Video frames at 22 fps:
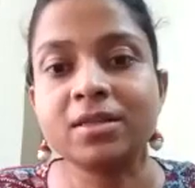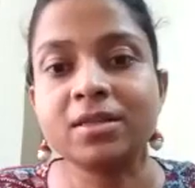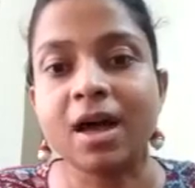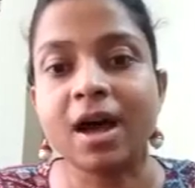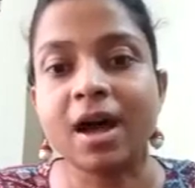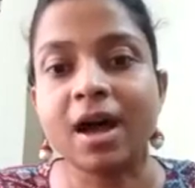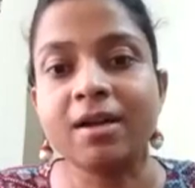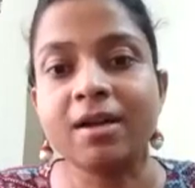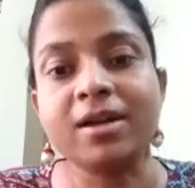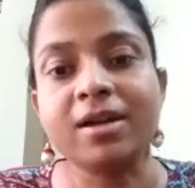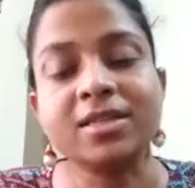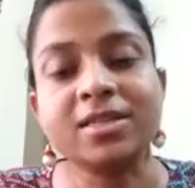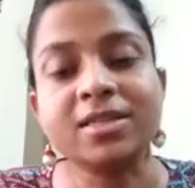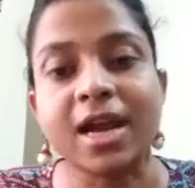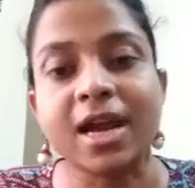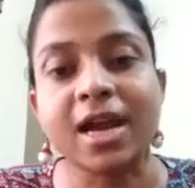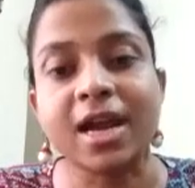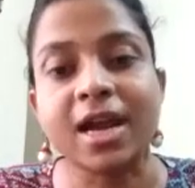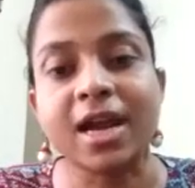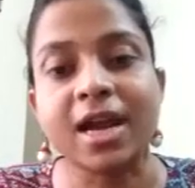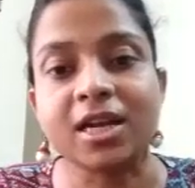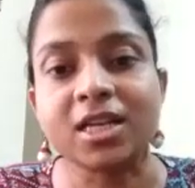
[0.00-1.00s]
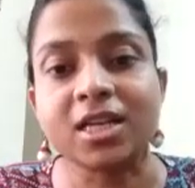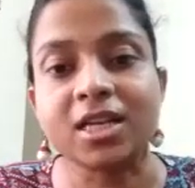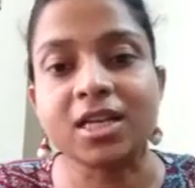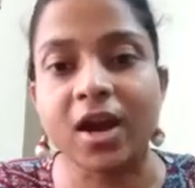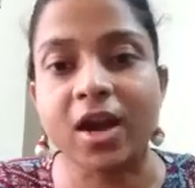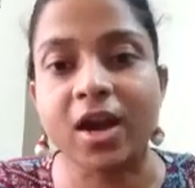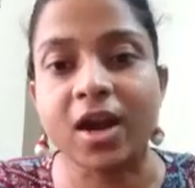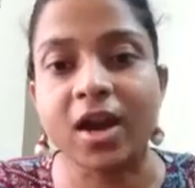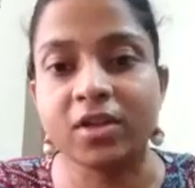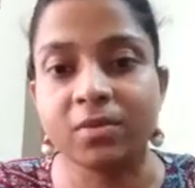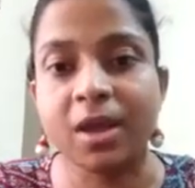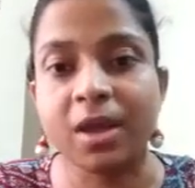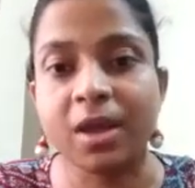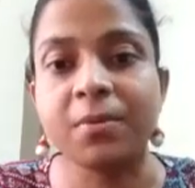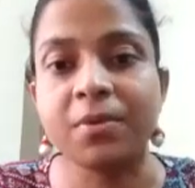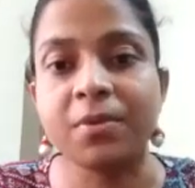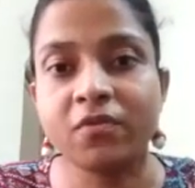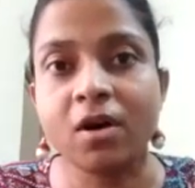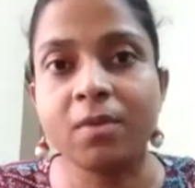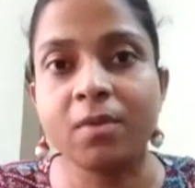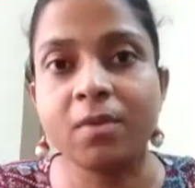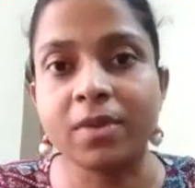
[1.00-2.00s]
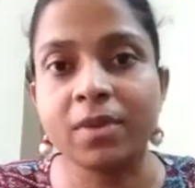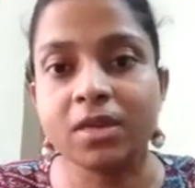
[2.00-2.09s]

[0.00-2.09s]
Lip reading: are dissatisfied with my performance.